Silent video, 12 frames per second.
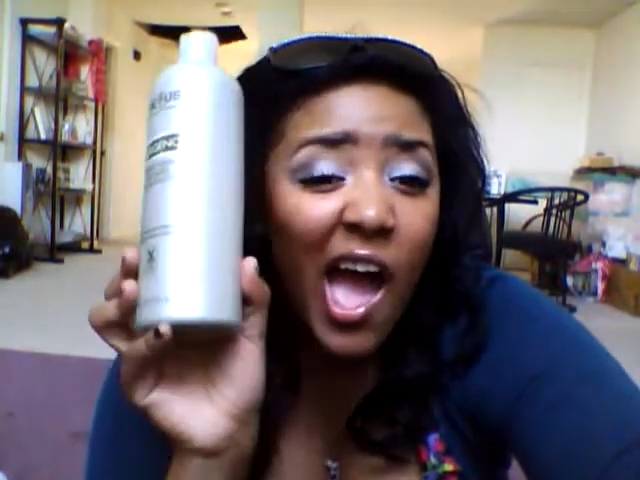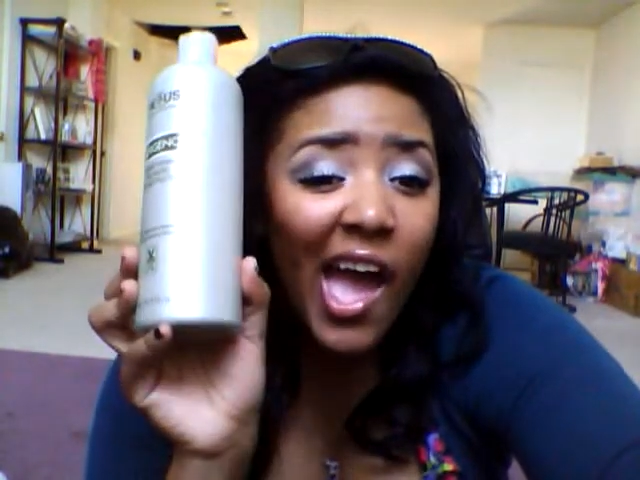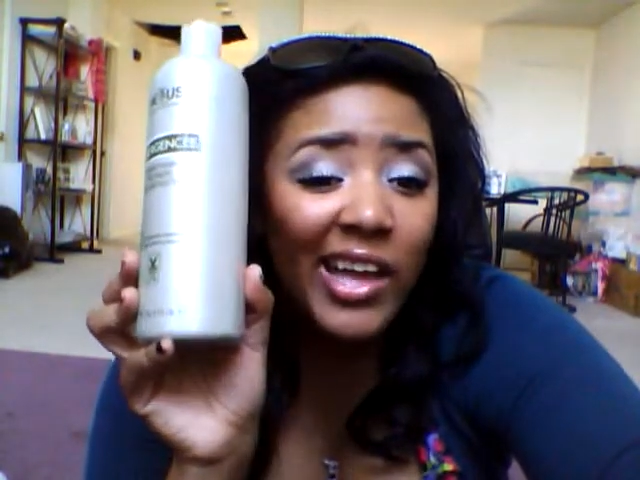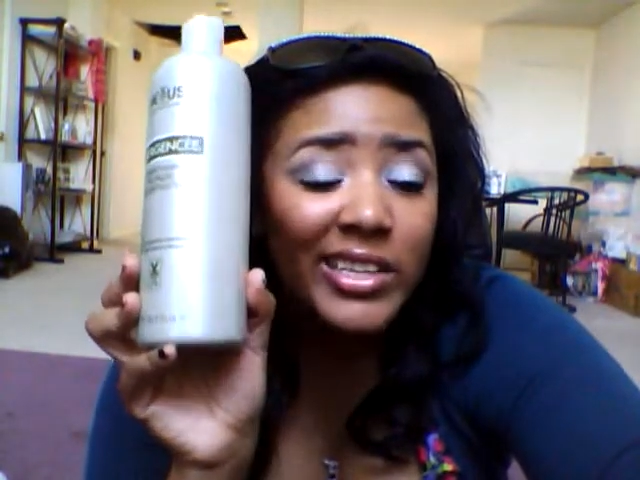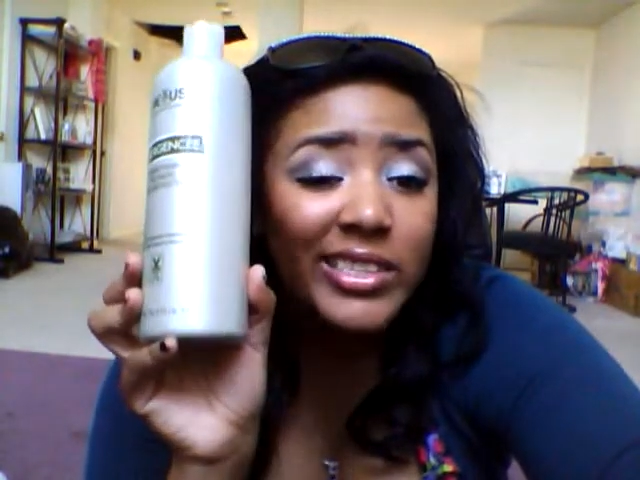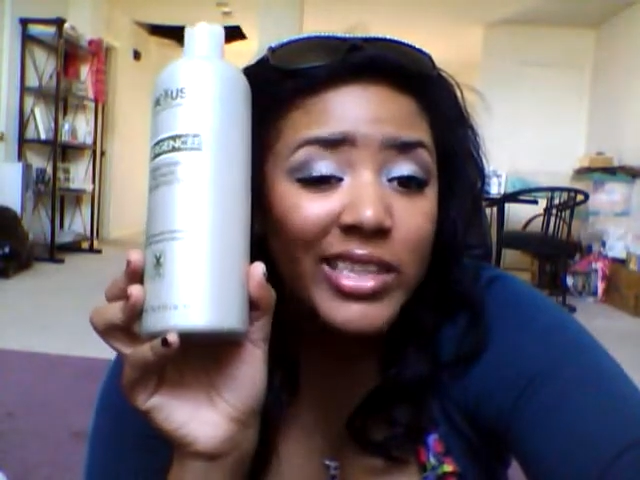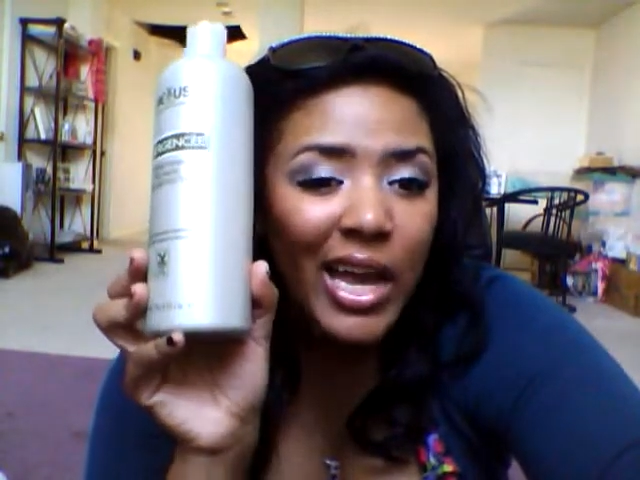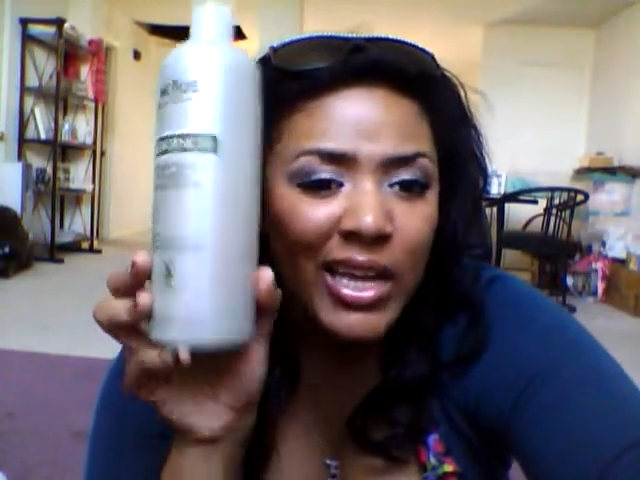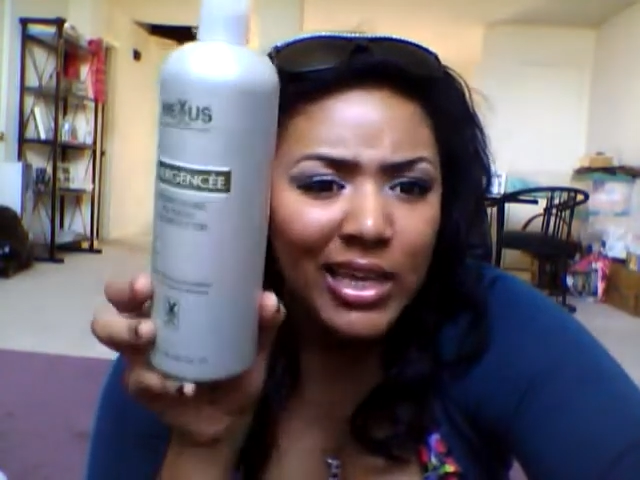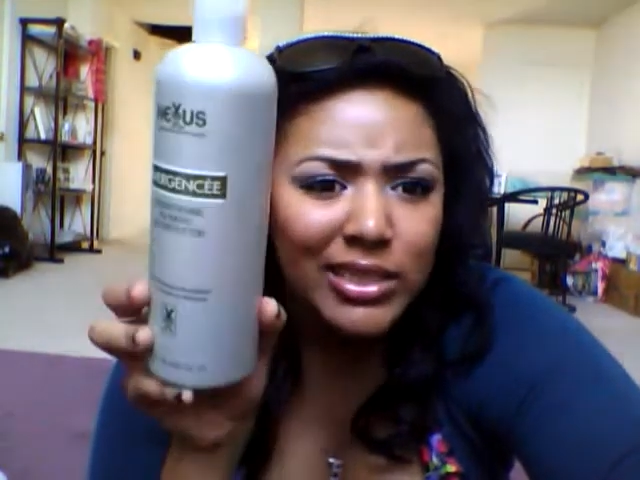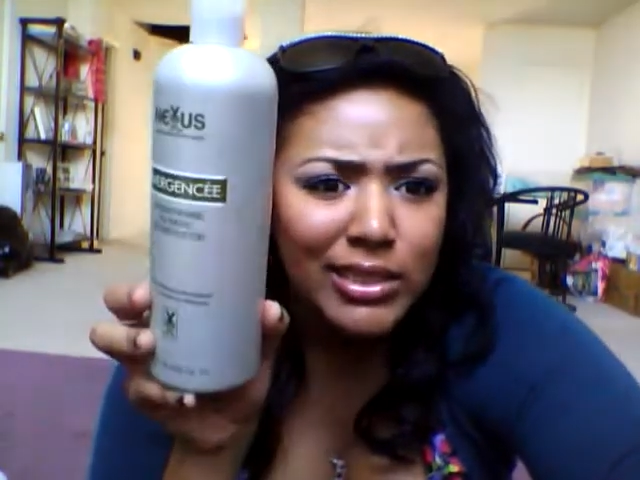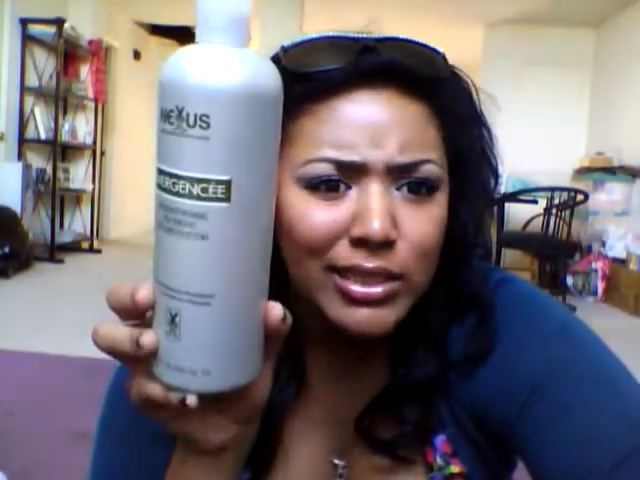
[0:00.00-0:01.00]
And I
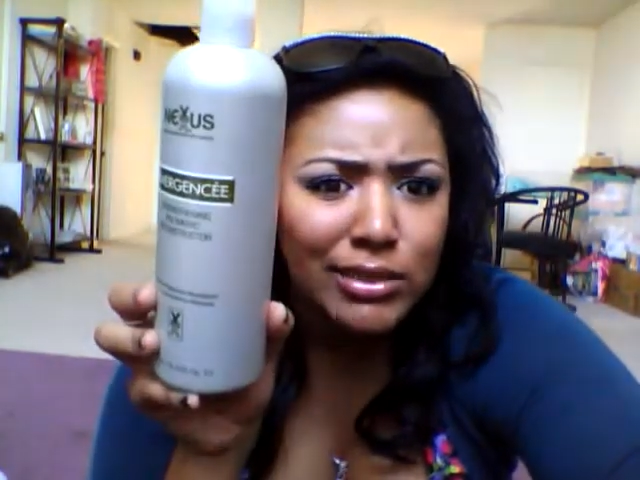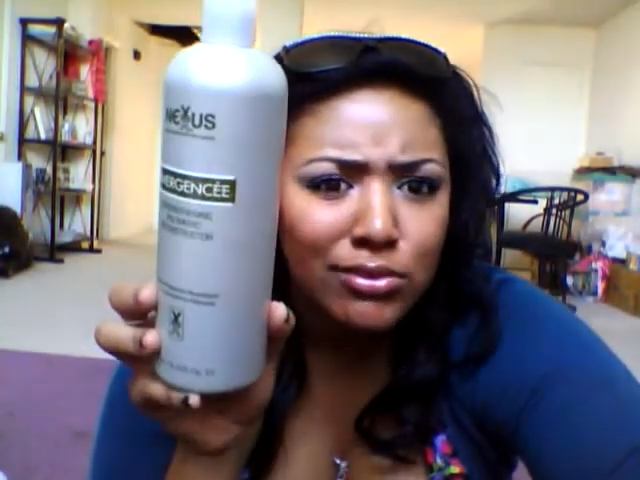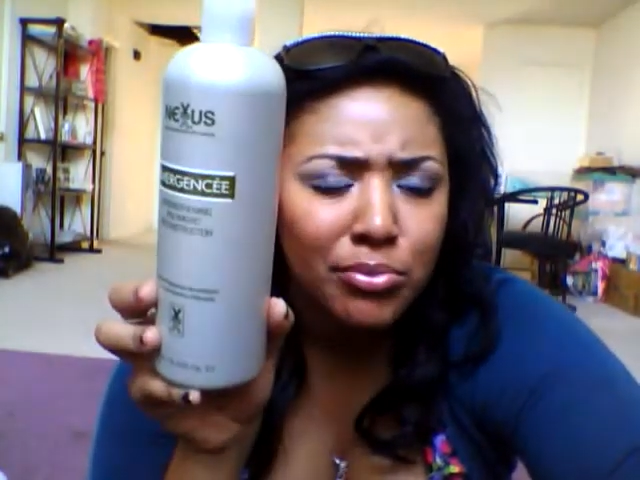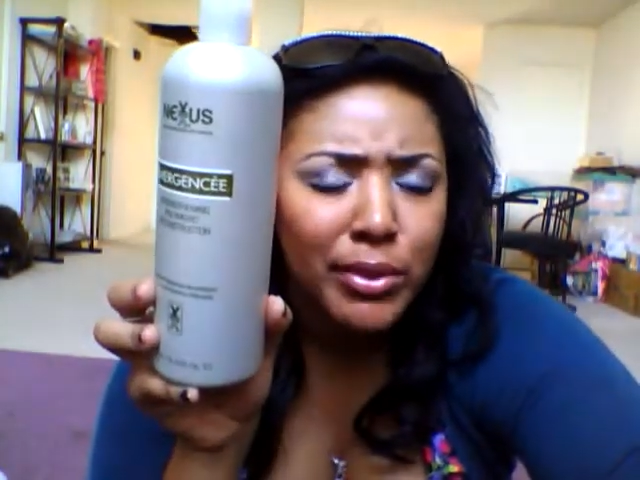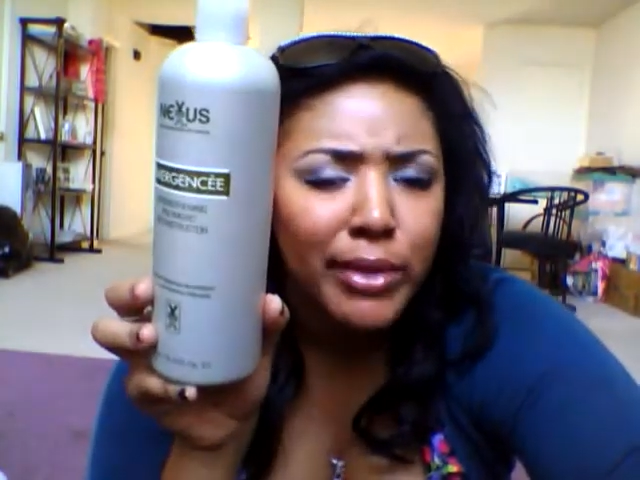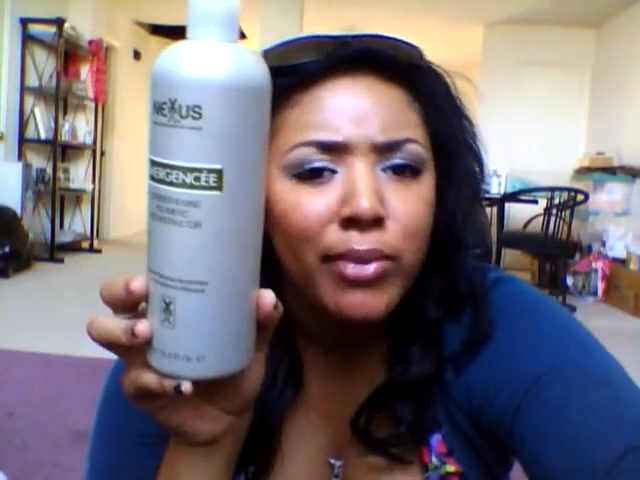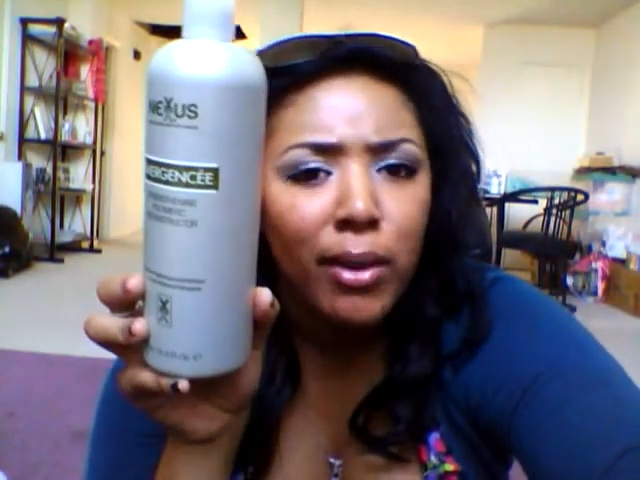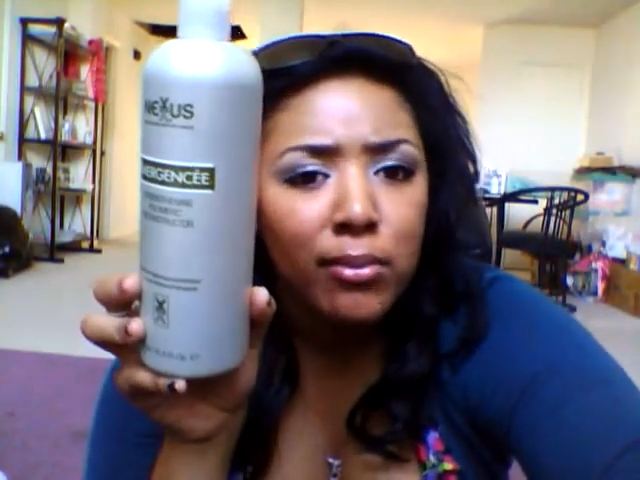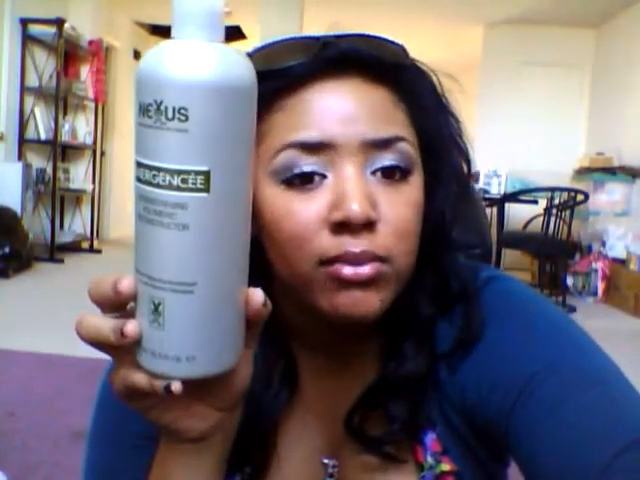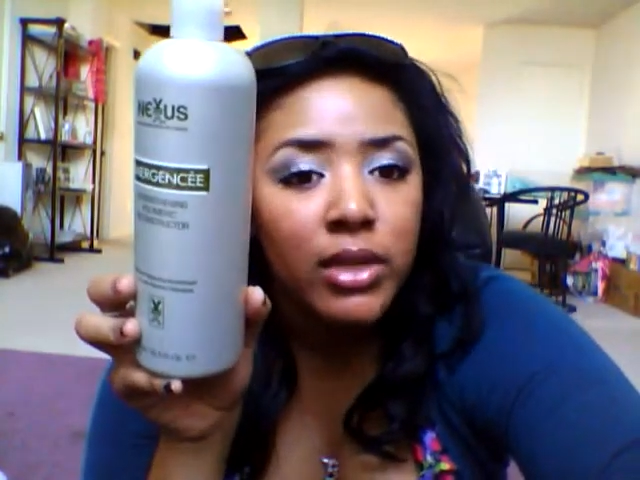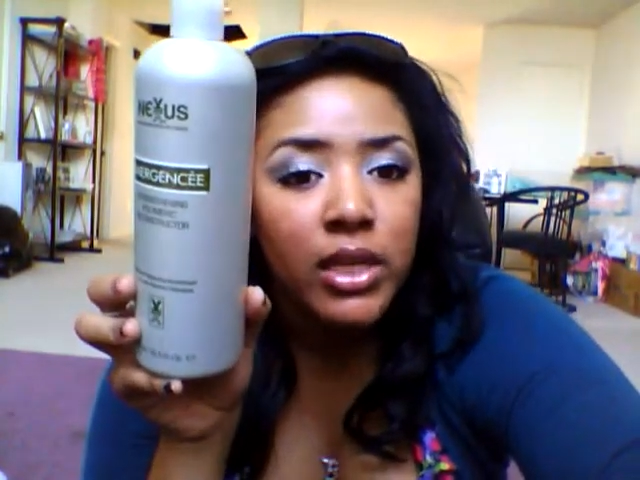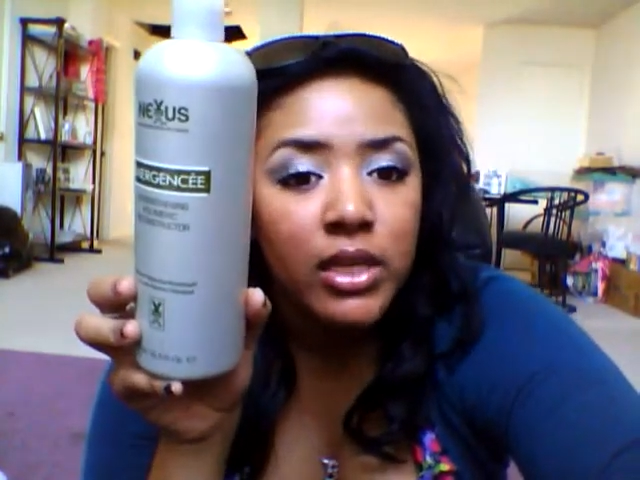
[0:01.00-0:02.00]
guess this would be
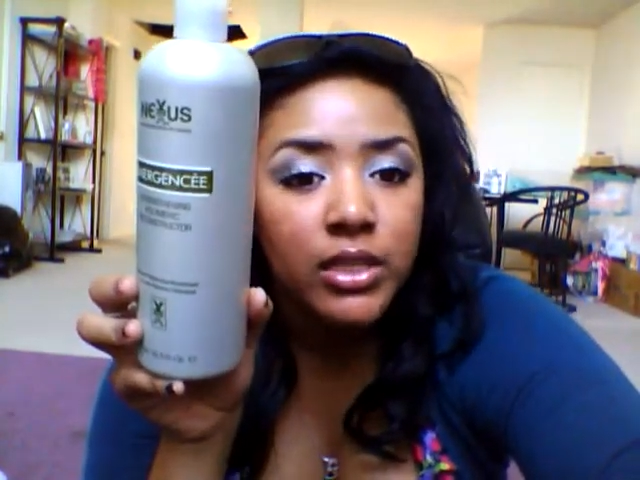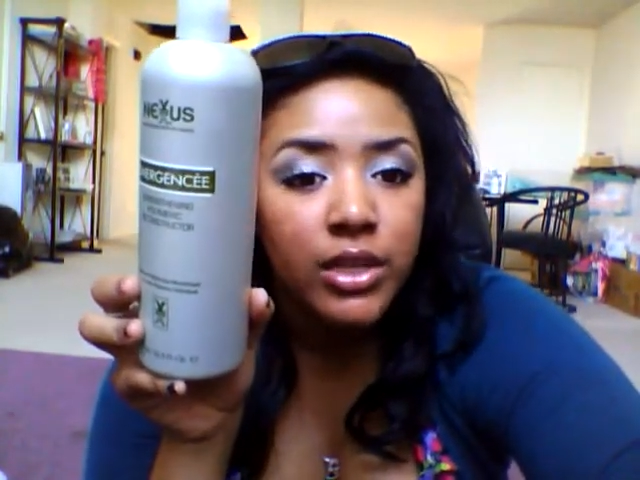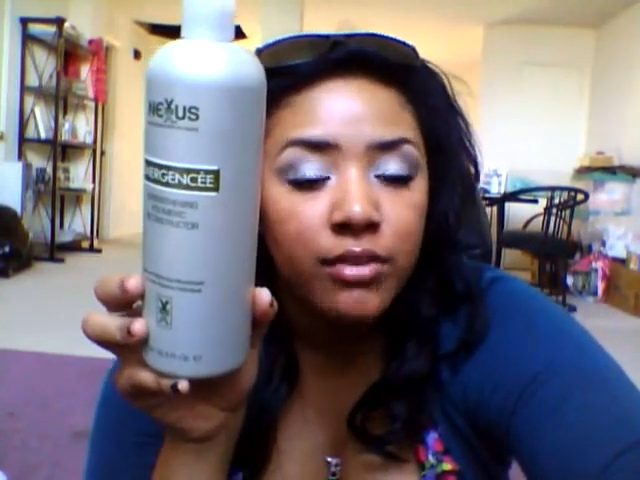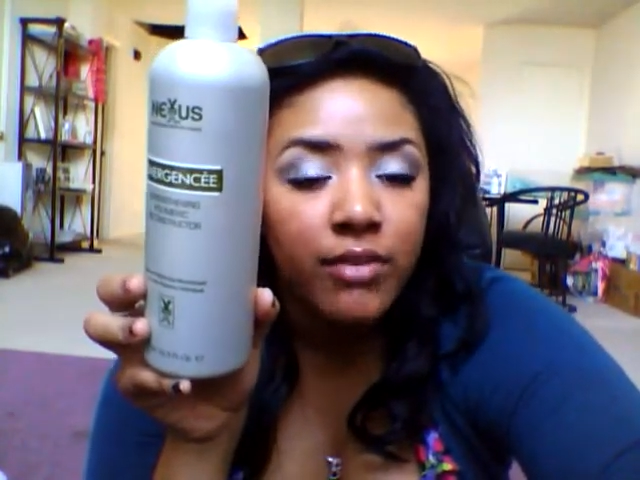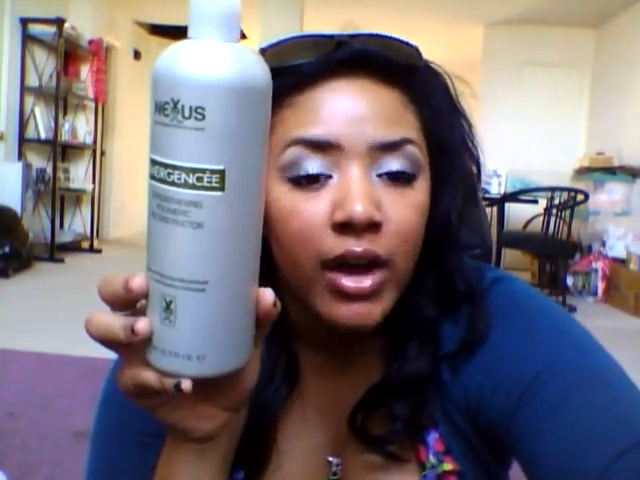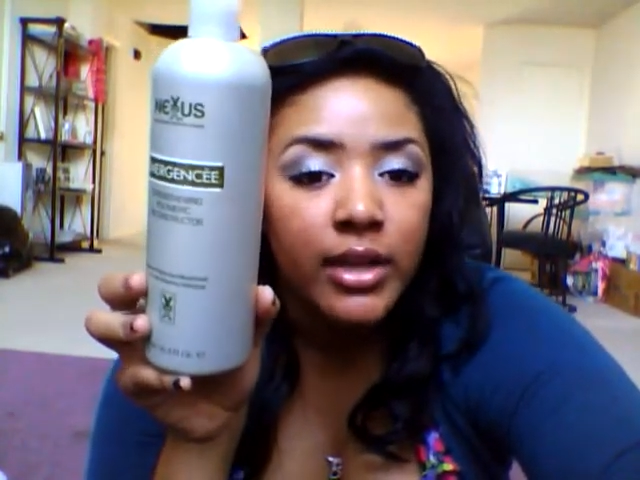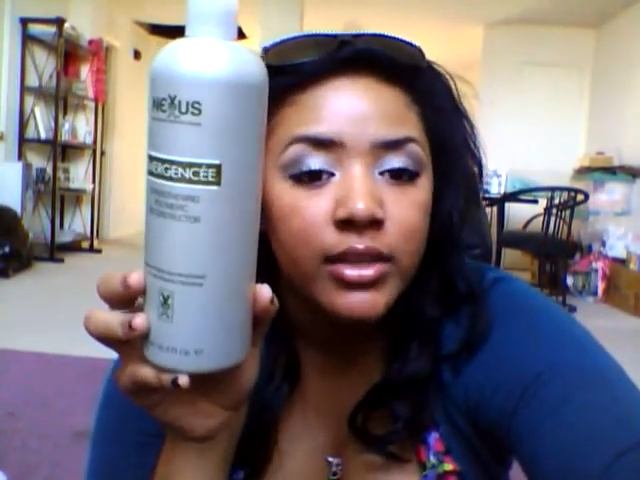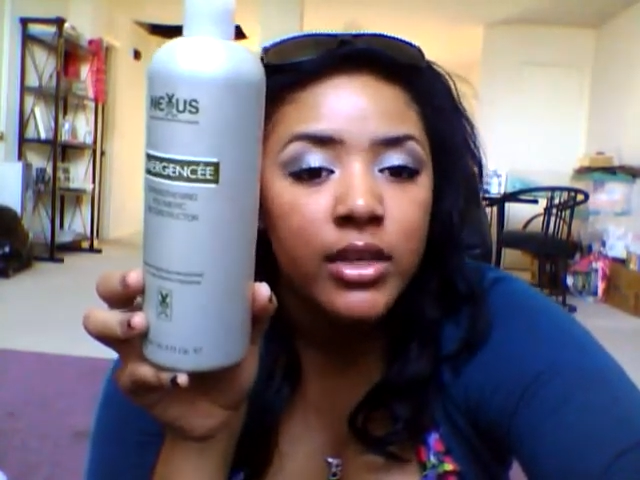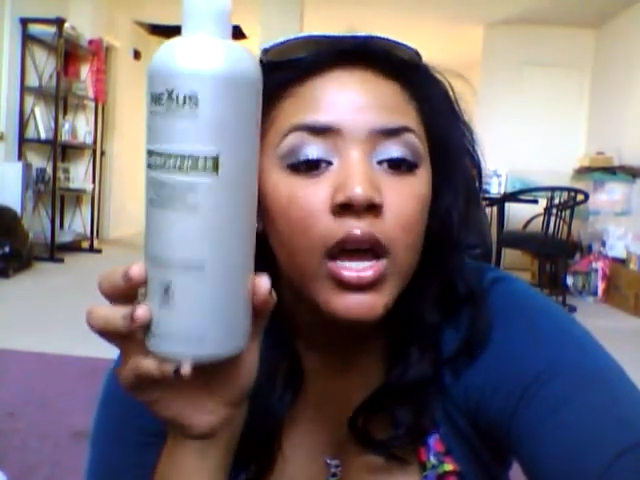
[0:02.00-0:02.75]
probably easier to find.